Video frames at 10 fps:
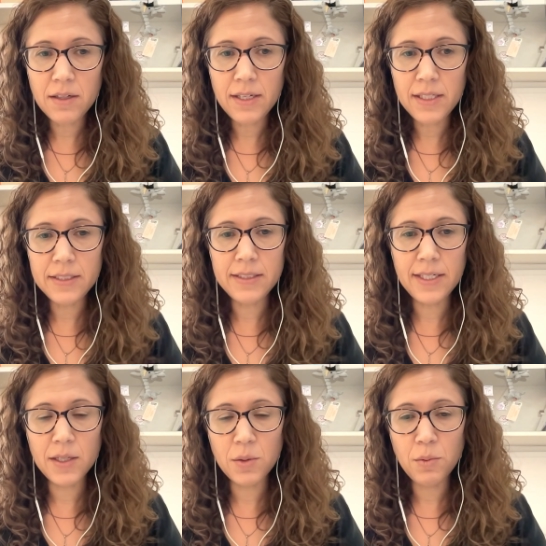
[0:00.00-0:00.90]
is
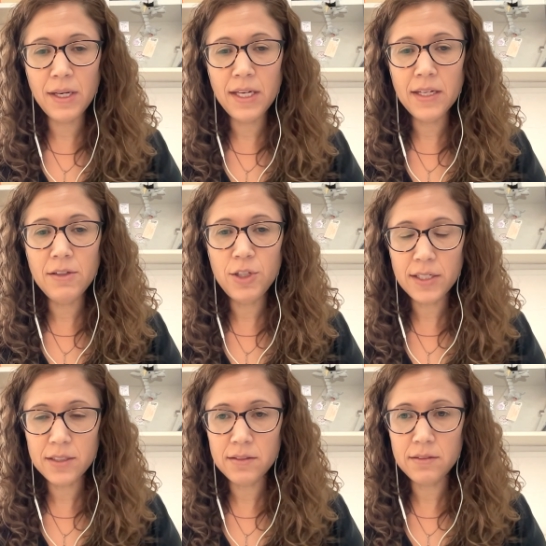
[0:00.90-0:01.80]
that we can
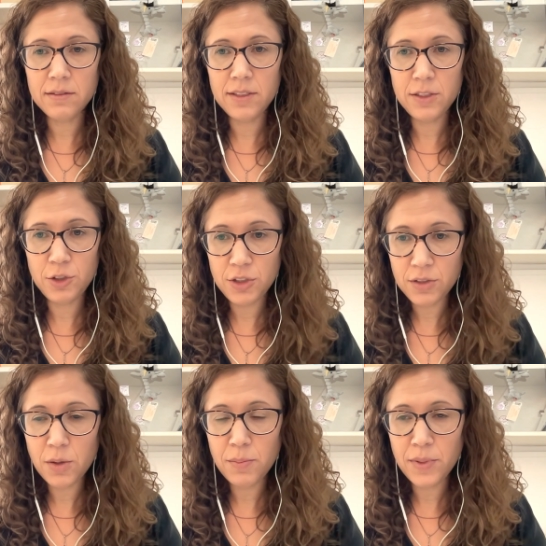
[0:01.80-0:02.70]
inject this
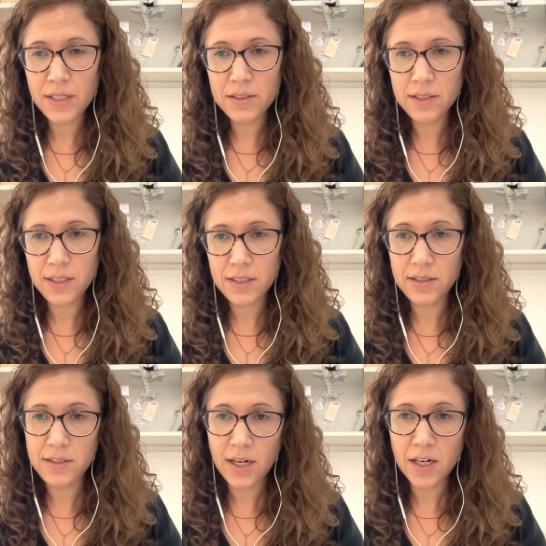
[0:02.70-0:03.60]
gene therapy in,
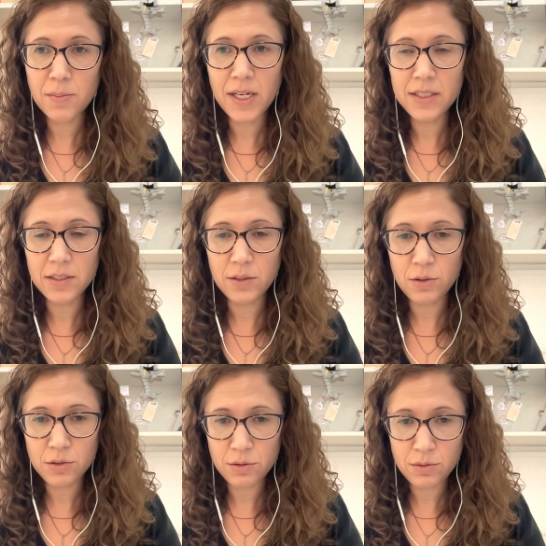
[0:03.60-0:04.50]
in young mice and
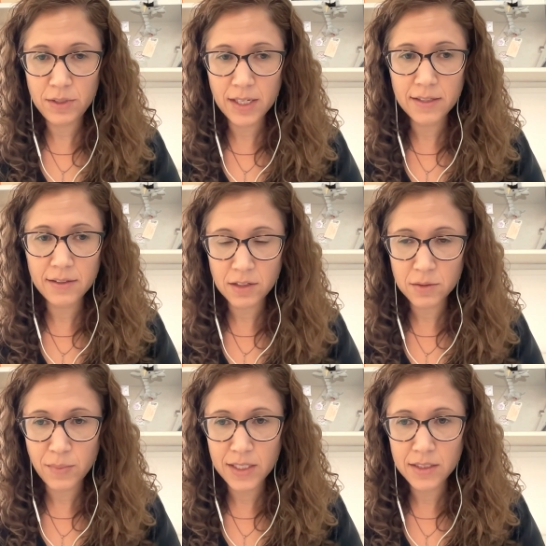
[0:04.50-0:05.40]
also young
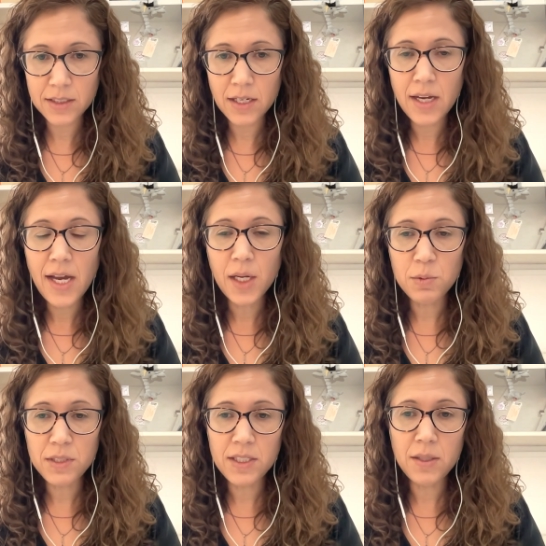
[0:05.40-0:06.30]
adult mice.
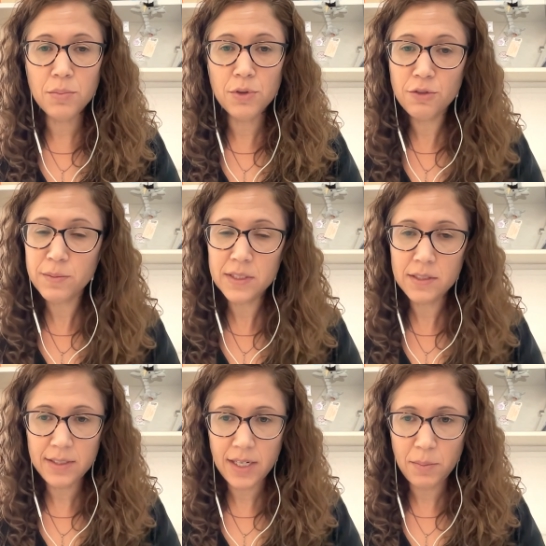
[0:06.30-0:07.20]
And we see
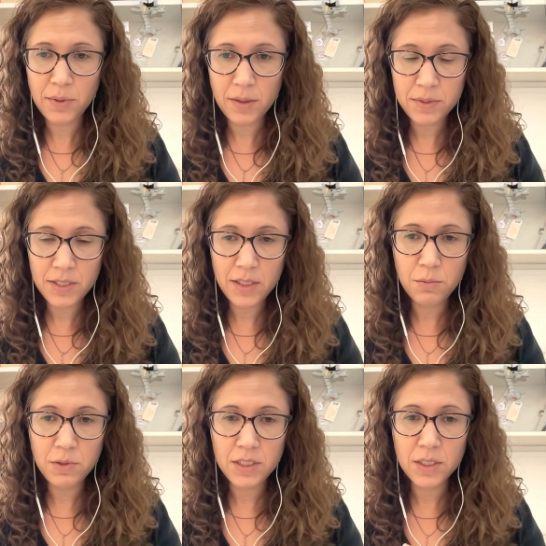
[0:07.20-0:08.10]
improvement in the
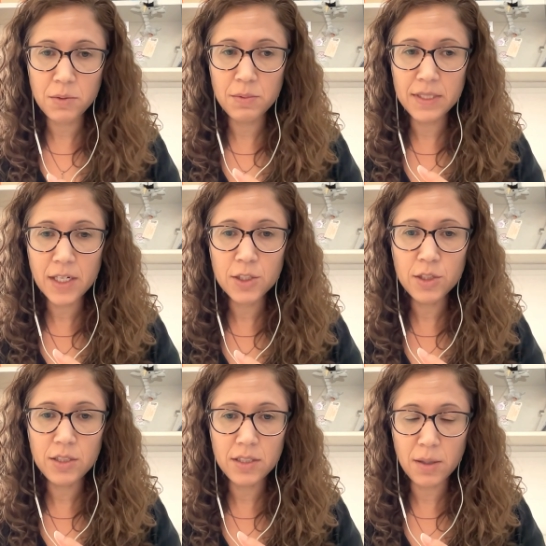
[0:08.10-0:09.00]
epilepsy, we see
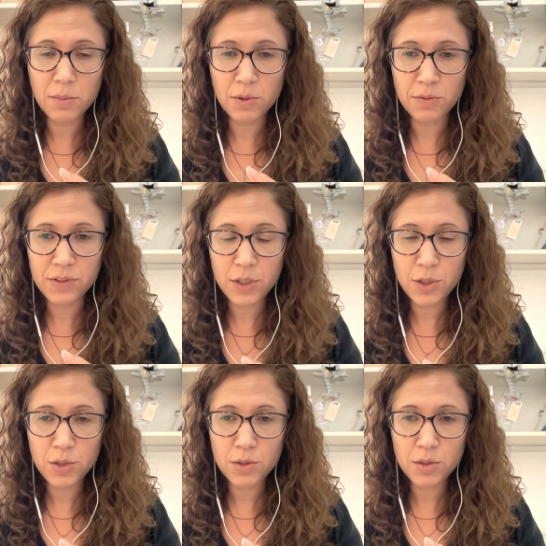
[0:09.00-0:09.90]
reduction in the number of
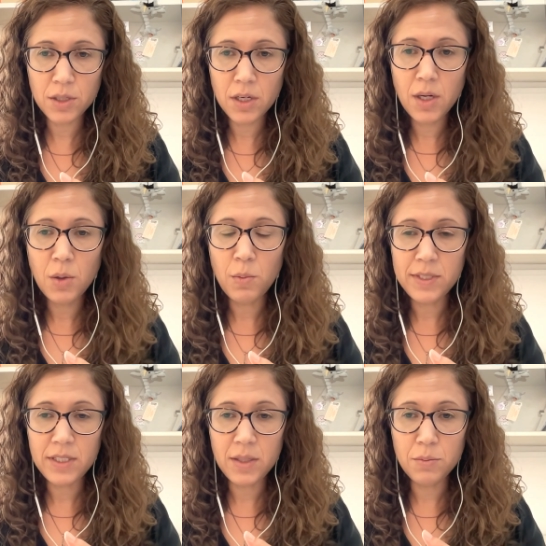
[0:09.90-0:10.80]
seizures,
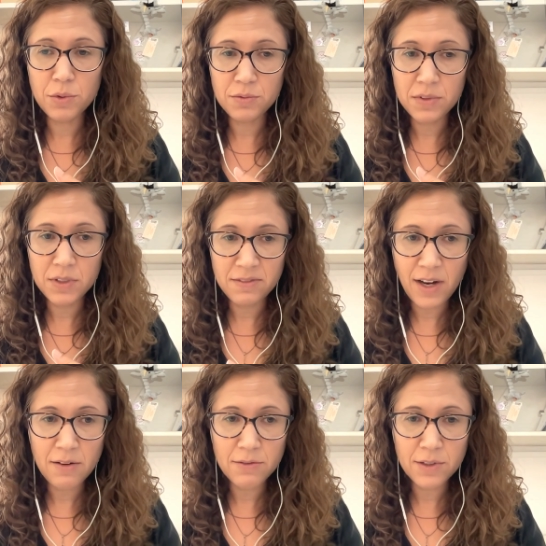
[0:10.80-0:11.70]
we see improved
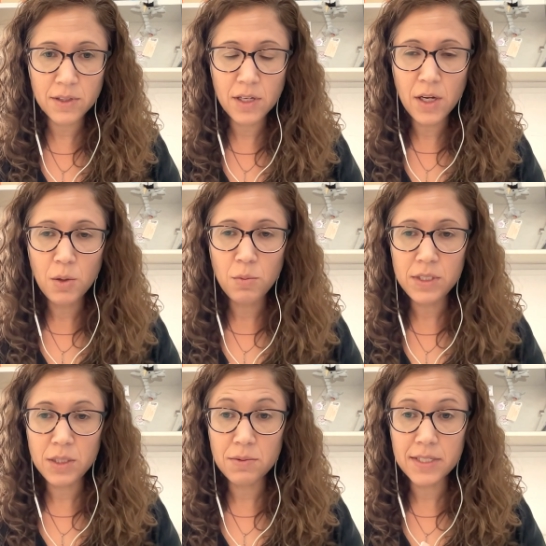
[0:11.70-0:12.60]
survival, we
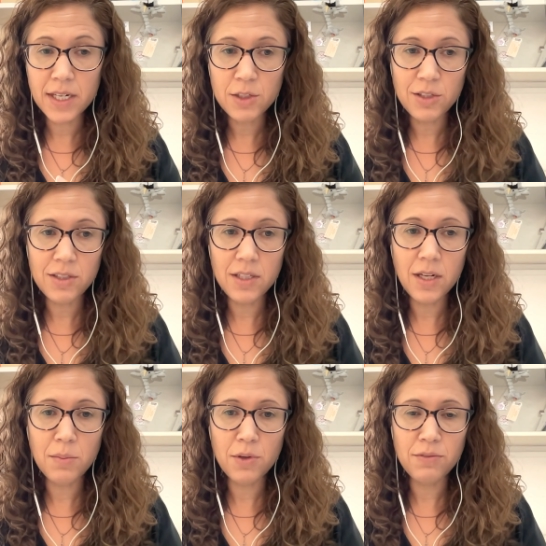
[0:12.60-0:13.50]
see reduction in the
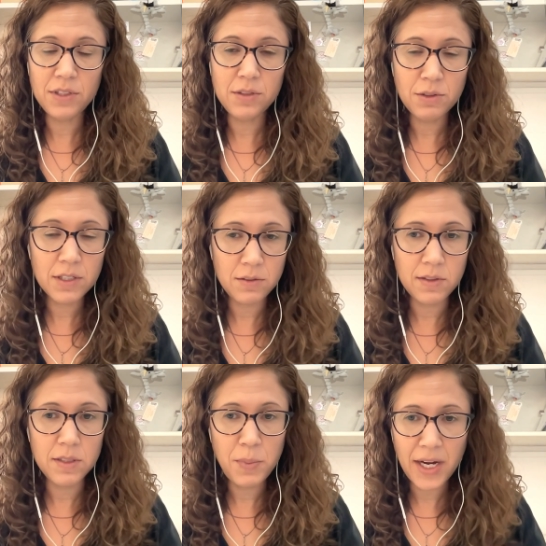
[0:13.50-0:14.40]
number of
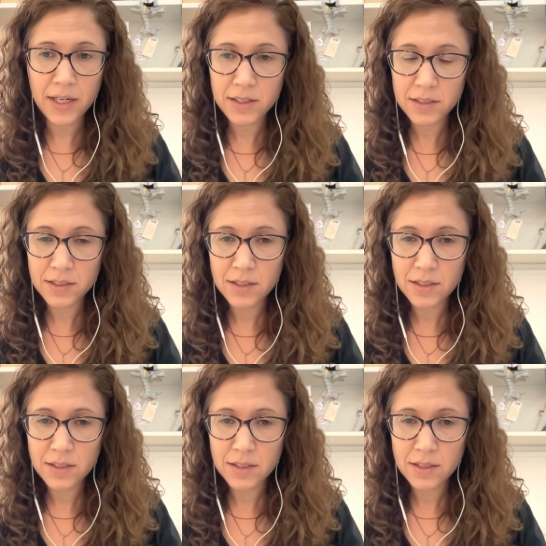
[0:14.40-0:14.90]
interictal spikes.